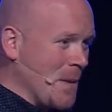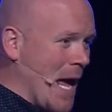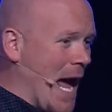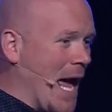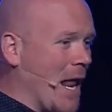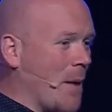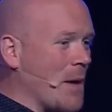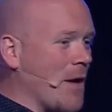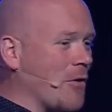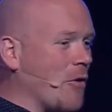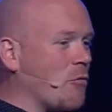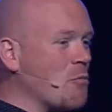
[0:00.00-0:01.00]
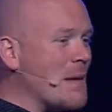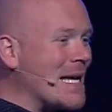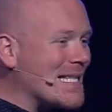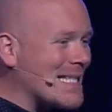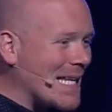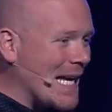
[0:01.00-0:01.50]
And um, if you've
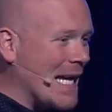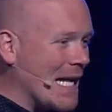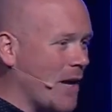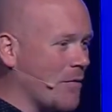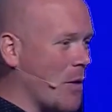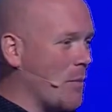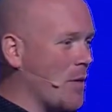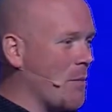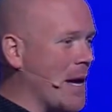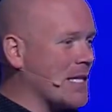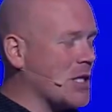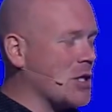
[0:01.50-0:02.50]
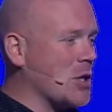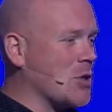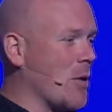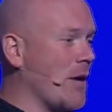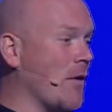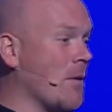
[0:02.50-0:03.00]
missed any of the, the messages,
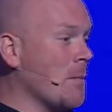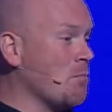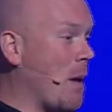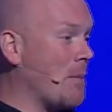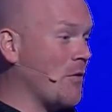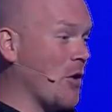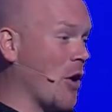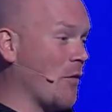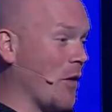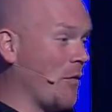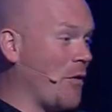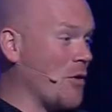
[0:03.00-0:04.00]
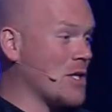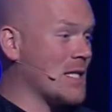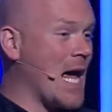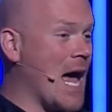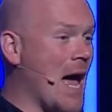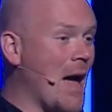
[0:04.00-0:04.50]
or even maybe if you're here for the first
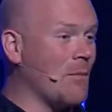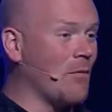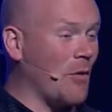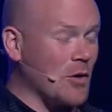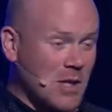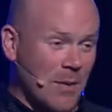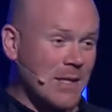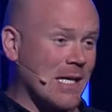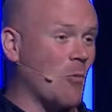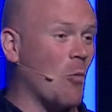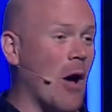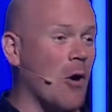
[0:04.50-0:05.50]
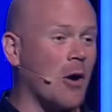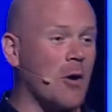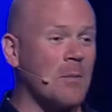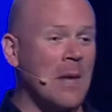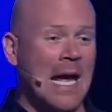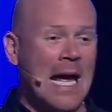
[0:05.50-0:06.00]
time, first let me say
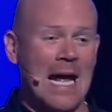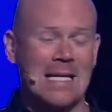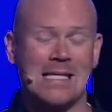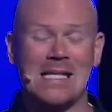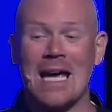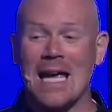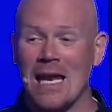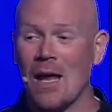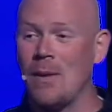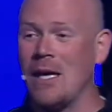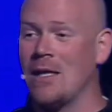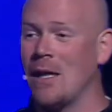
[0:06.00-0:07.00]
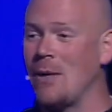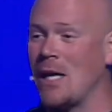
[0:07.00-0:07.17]
welcome. And second, let me, let me